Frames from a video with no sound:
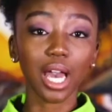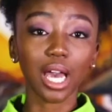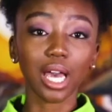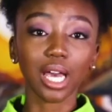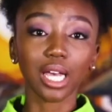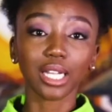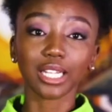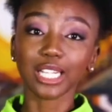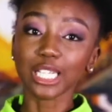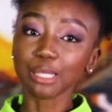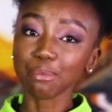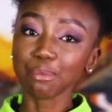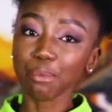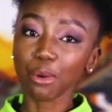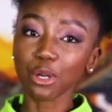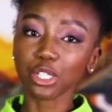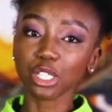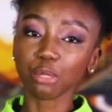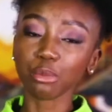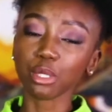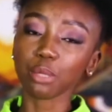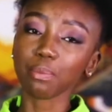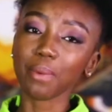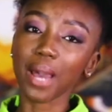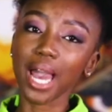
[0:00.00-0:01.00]

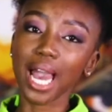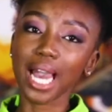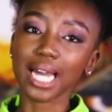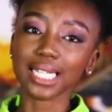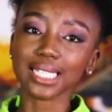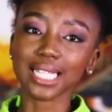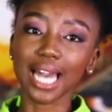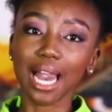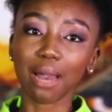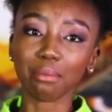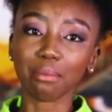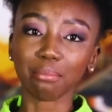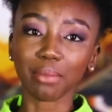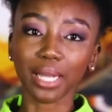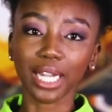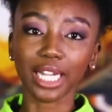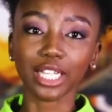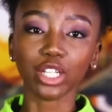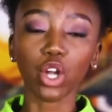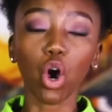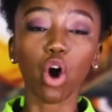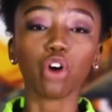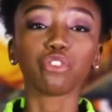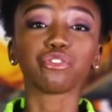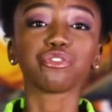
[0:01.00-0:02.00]
Disposable pads are made
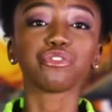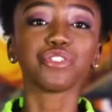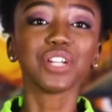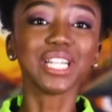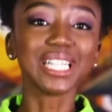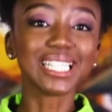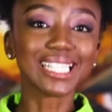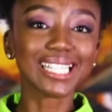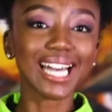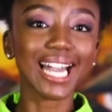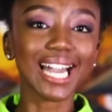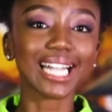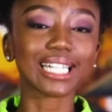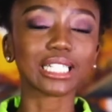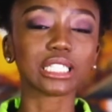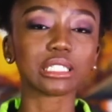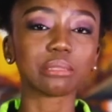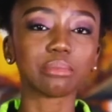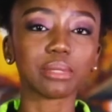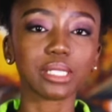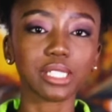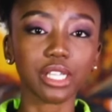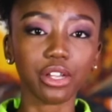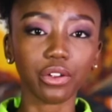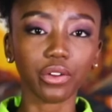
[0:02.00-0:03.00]
of recycled
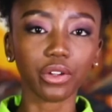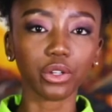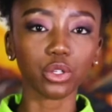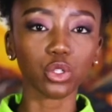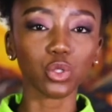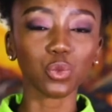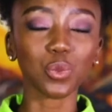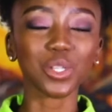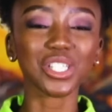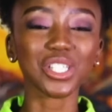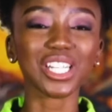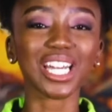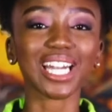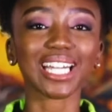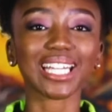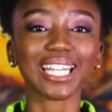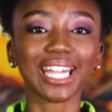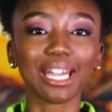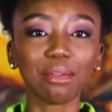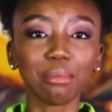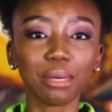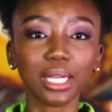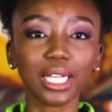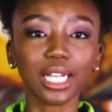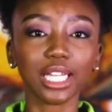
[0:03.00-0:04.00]
materials which are
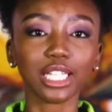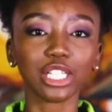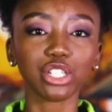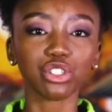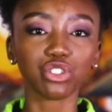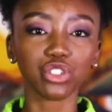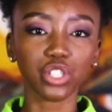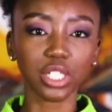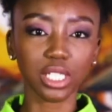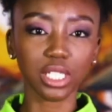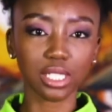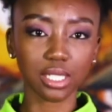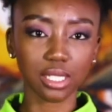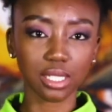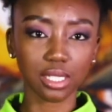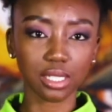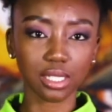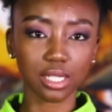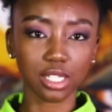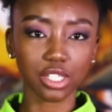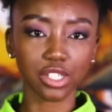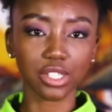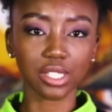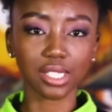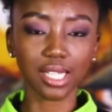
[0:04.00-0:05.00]
chemically treated
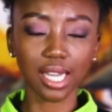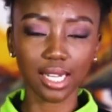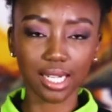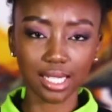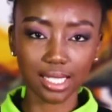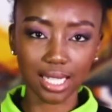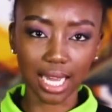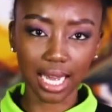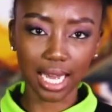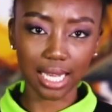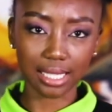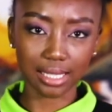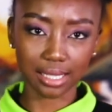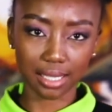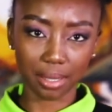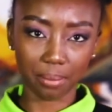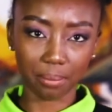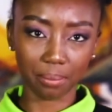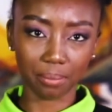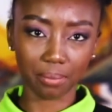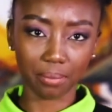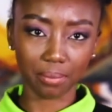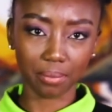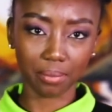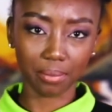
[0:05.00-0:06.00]
to sanitize them.
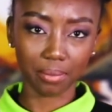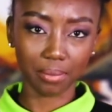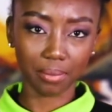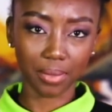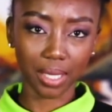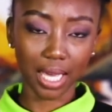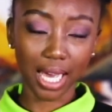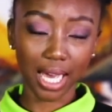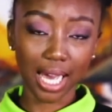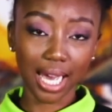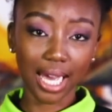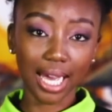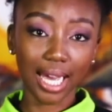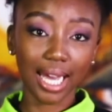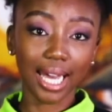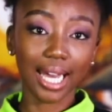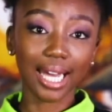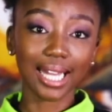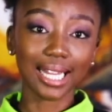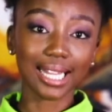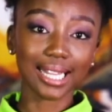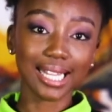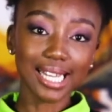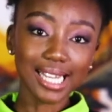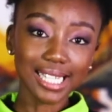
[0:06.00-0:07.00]

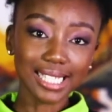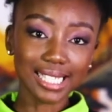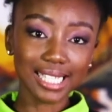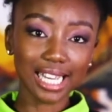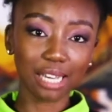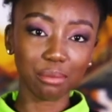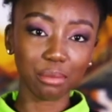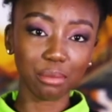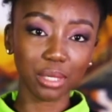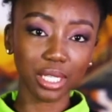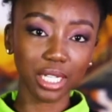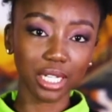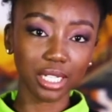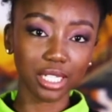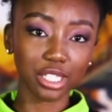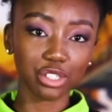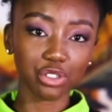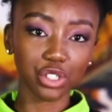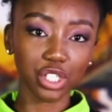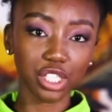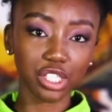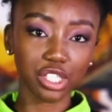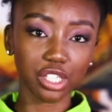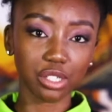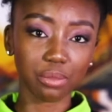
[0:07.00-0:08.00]
These chemically
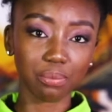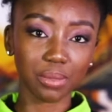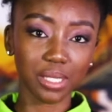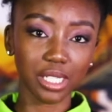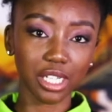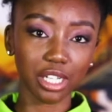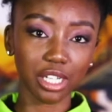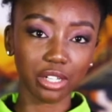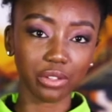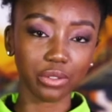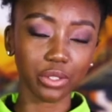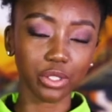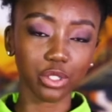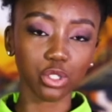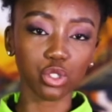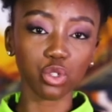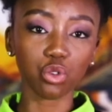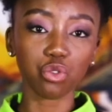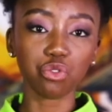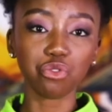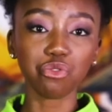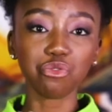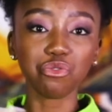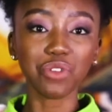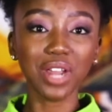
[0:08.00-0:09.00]
treated materials
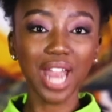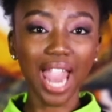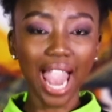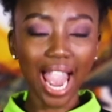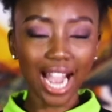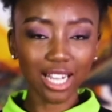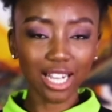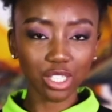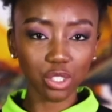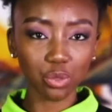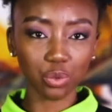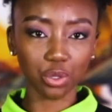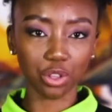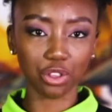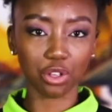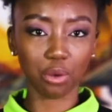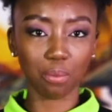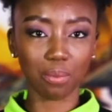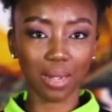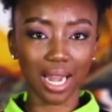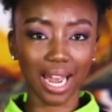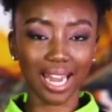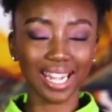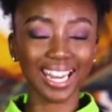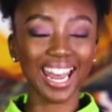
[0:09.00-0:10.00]
react with your
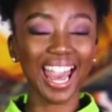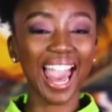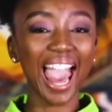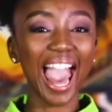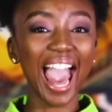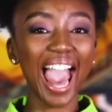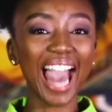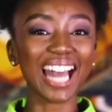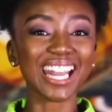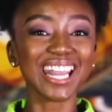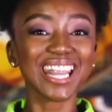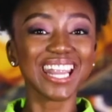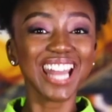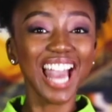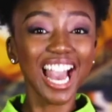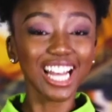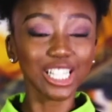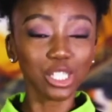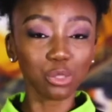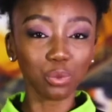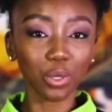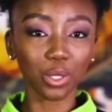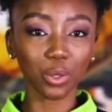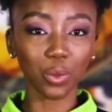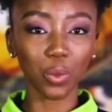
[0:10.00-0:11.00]
blood, and that's
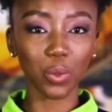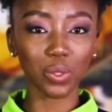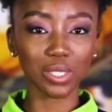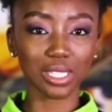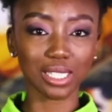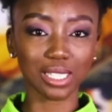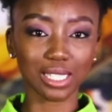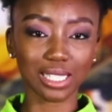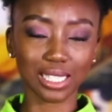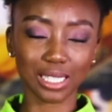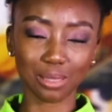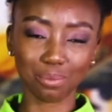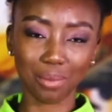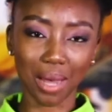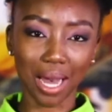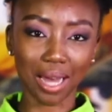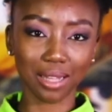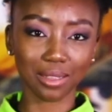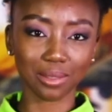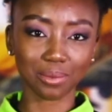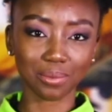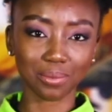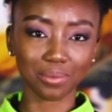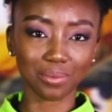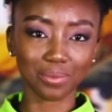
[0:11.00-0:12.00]
what causes the smell.
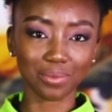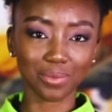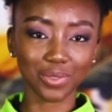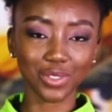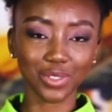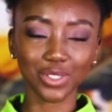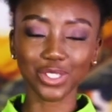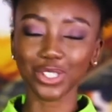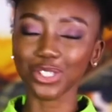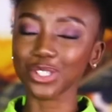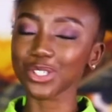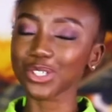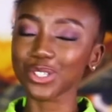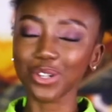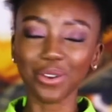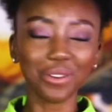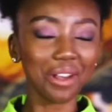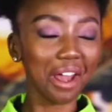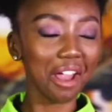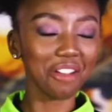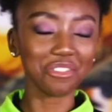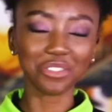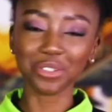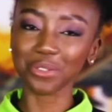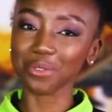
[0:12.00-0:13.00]
So you don't
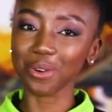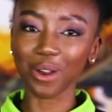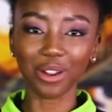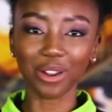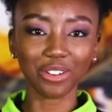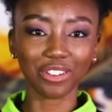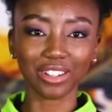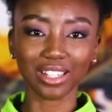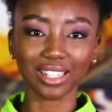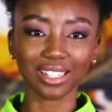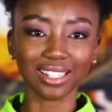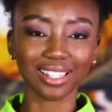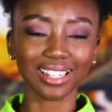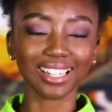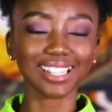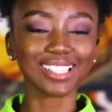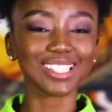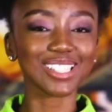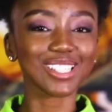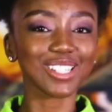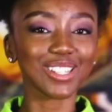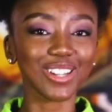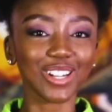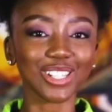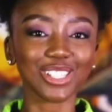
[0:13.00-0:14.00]
have to worry, it's
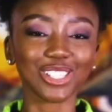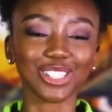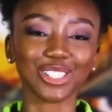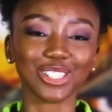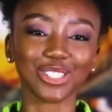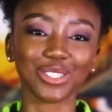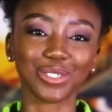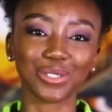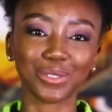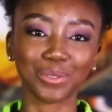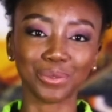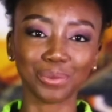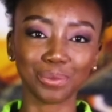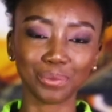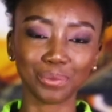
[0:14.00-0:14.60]
not you.